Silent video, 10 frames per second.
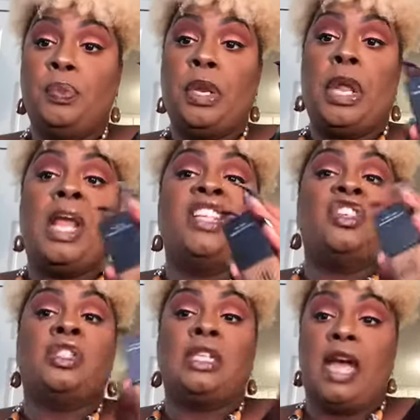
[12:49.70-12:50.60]
It
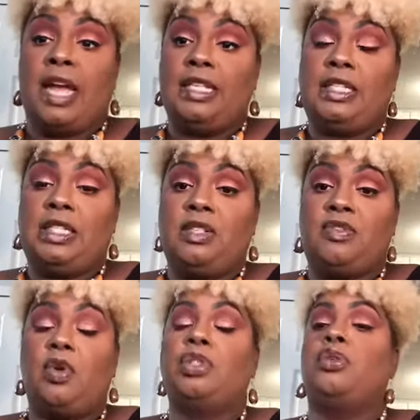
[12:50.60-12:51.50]
looks nice. Of
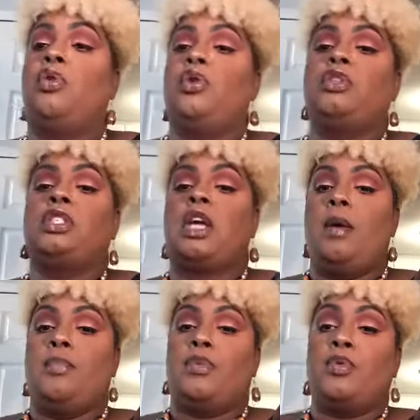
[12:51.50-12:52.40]
course, your oils
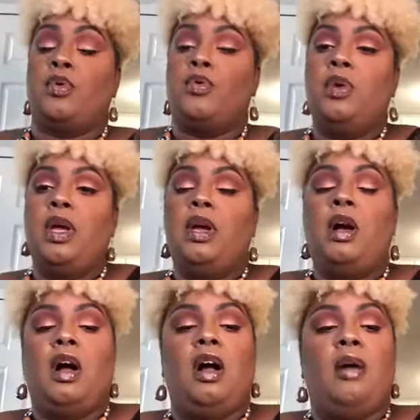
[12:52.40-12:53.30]
come through,
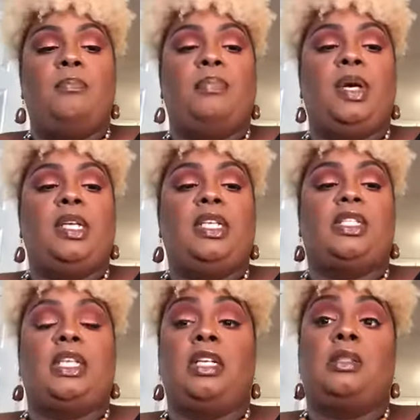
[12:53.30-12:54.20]
but
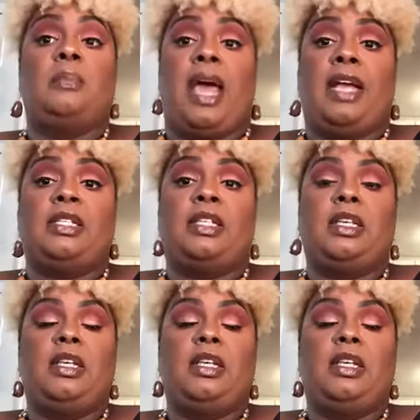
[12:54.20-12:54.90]
it's matte.